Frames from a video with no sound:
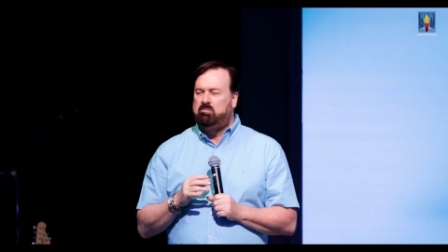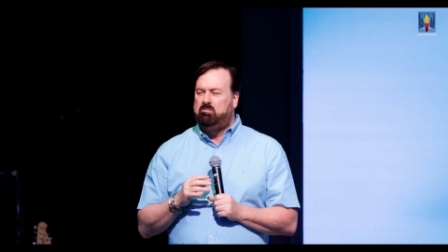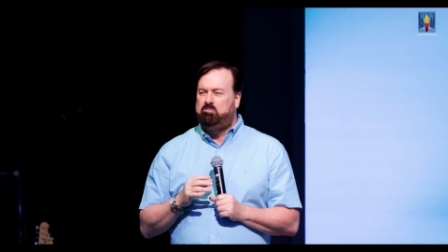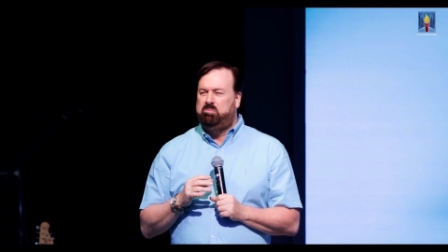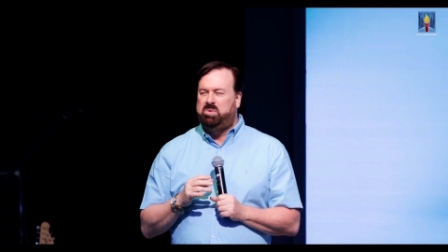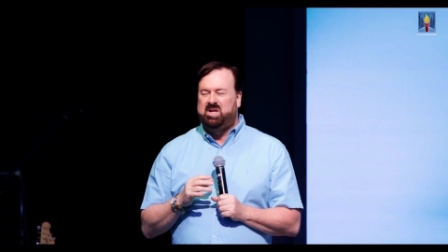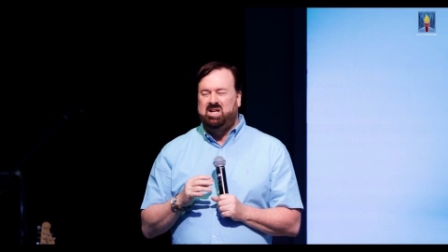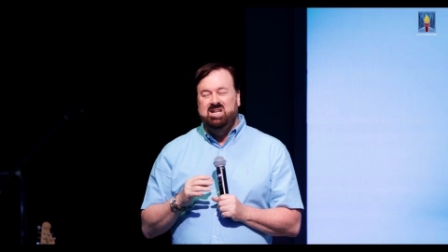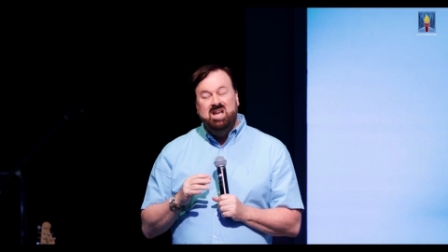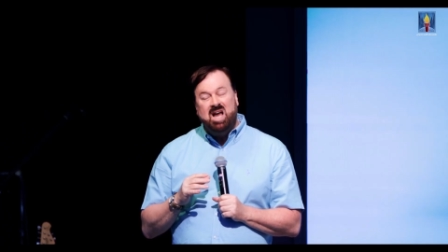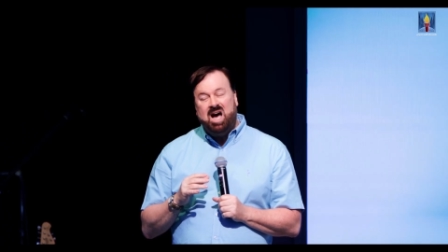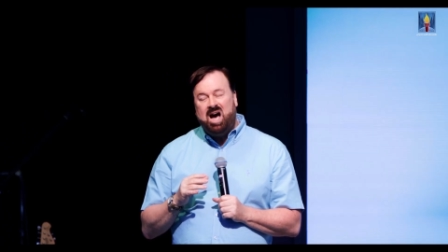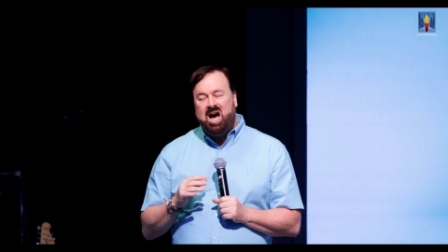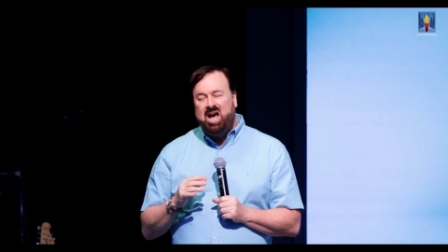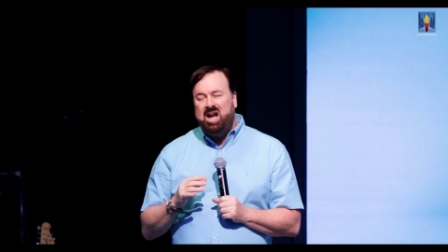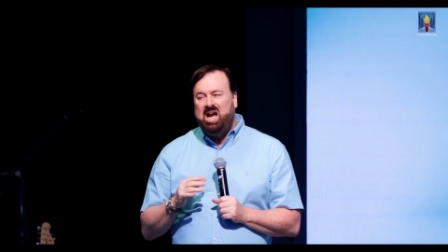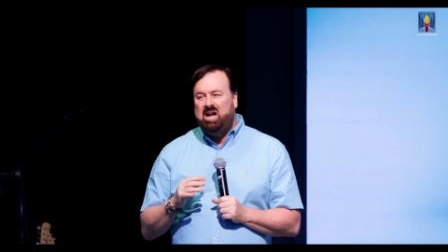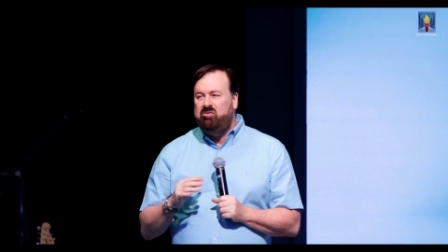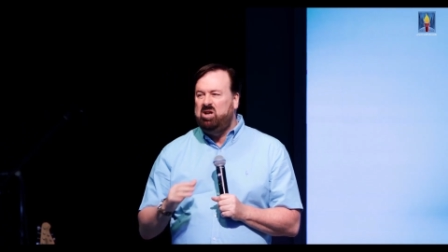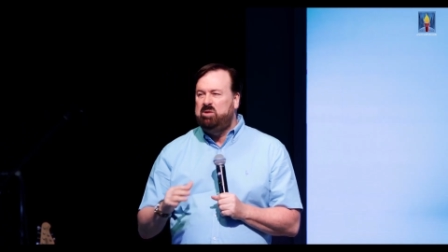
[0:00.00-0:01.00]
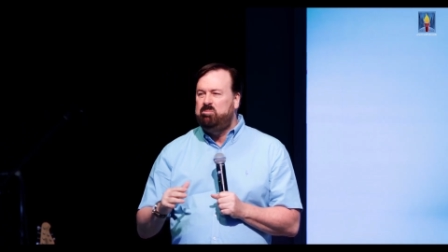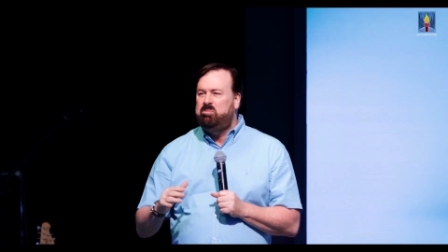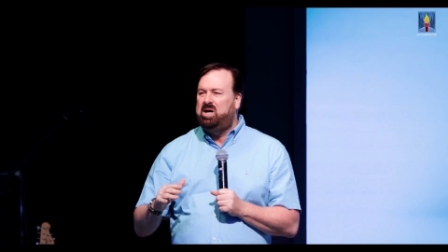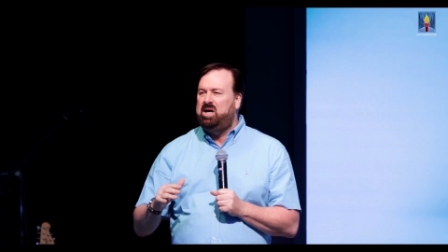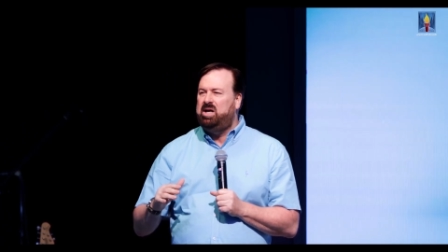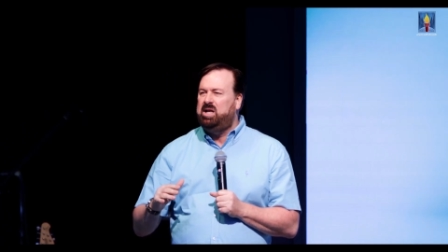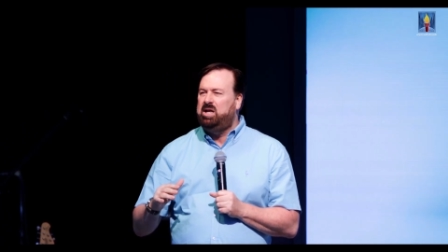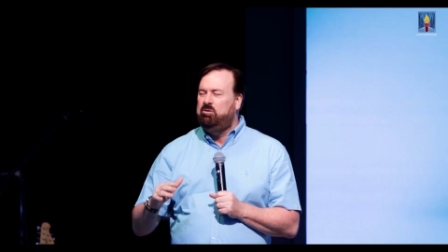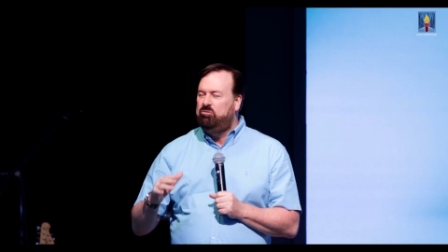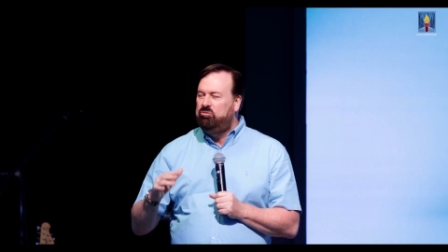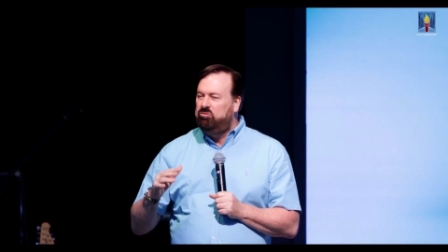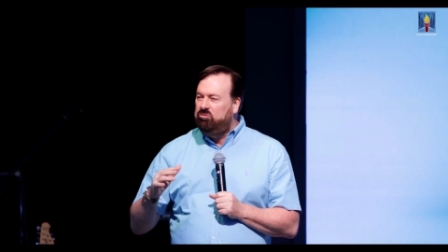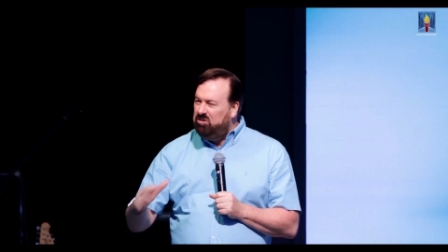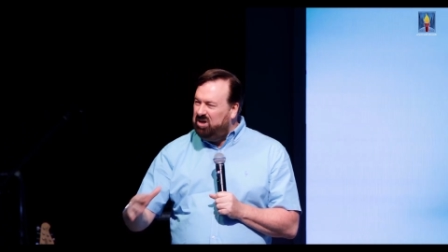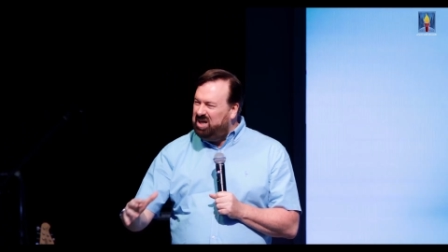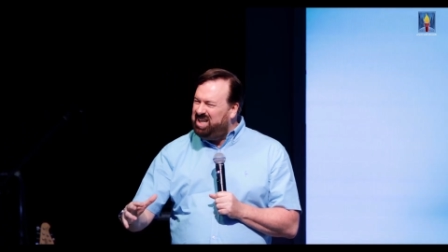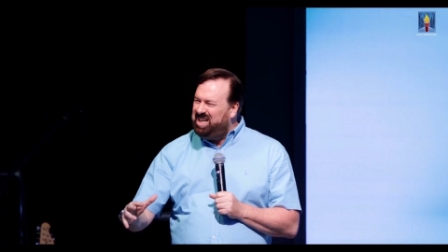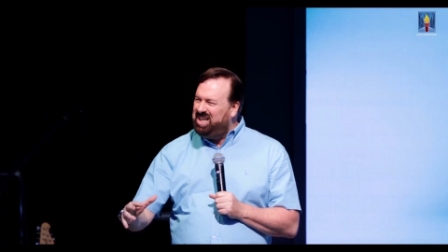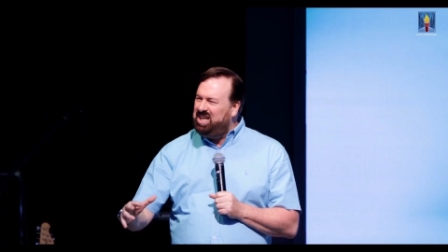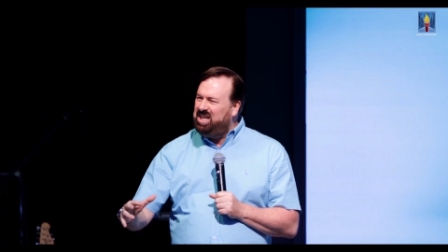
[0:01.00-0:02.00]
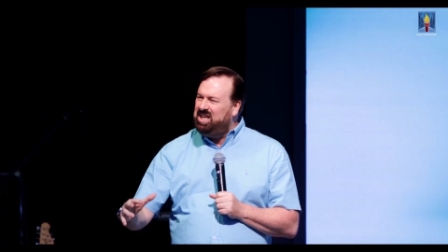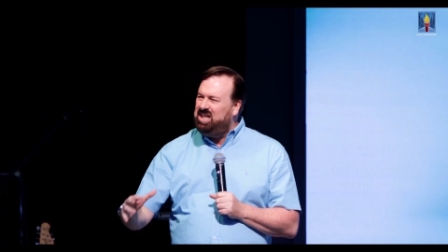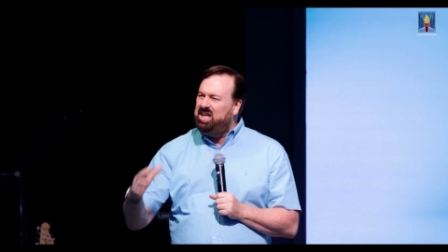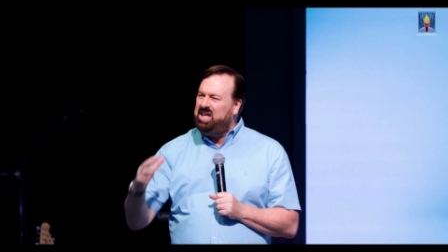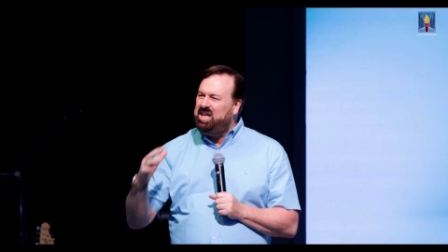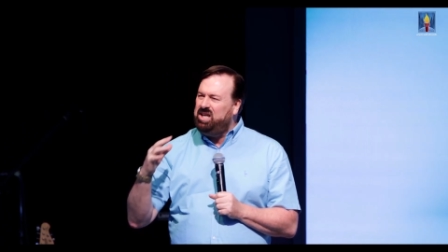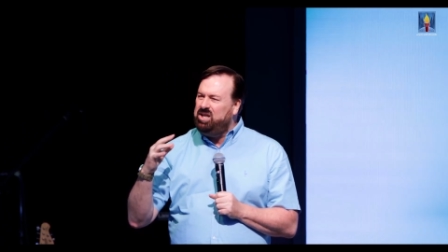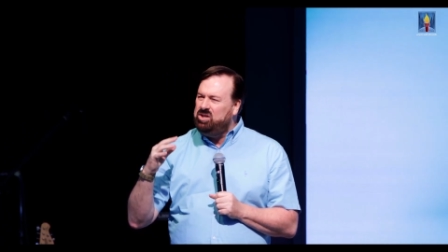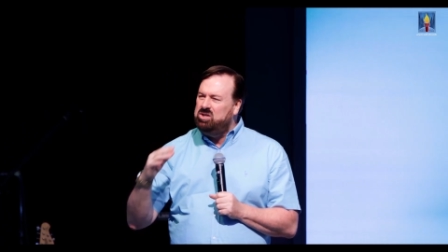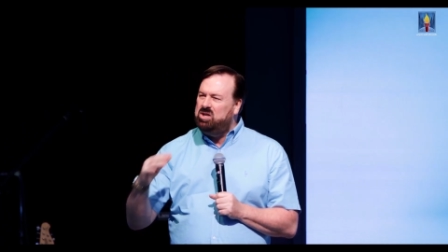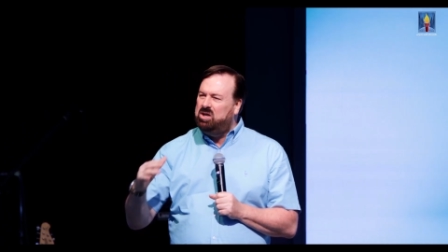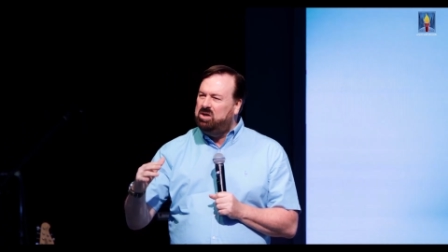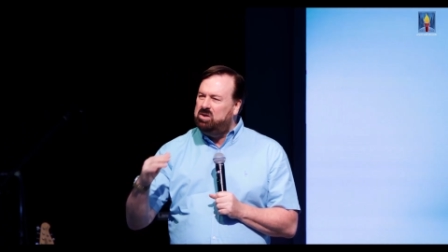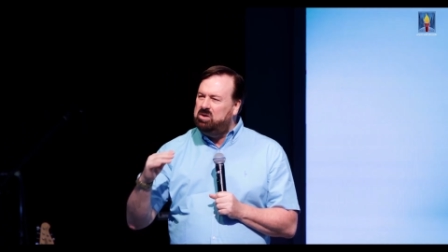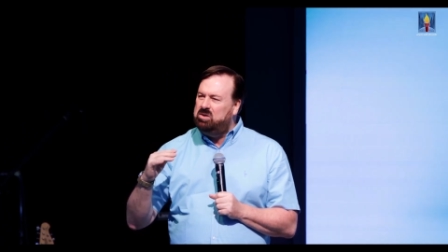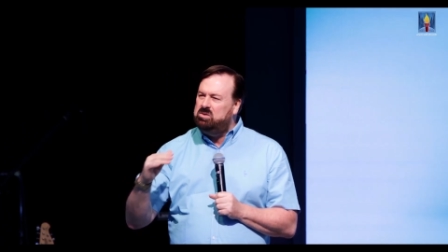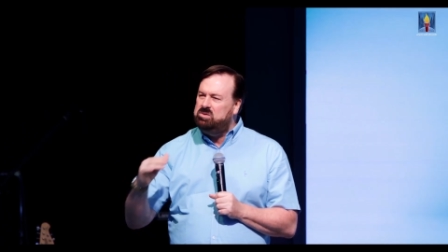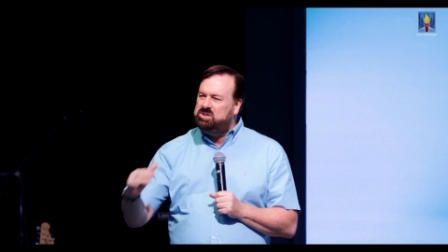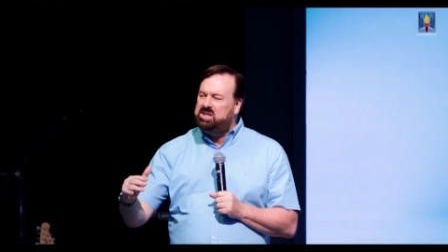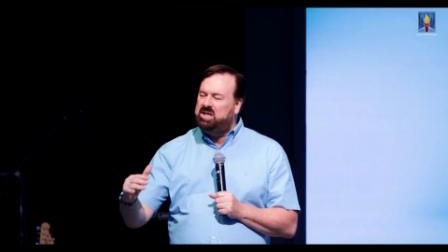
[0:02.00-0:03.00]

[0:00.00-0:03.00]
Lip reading: But not everybody really knows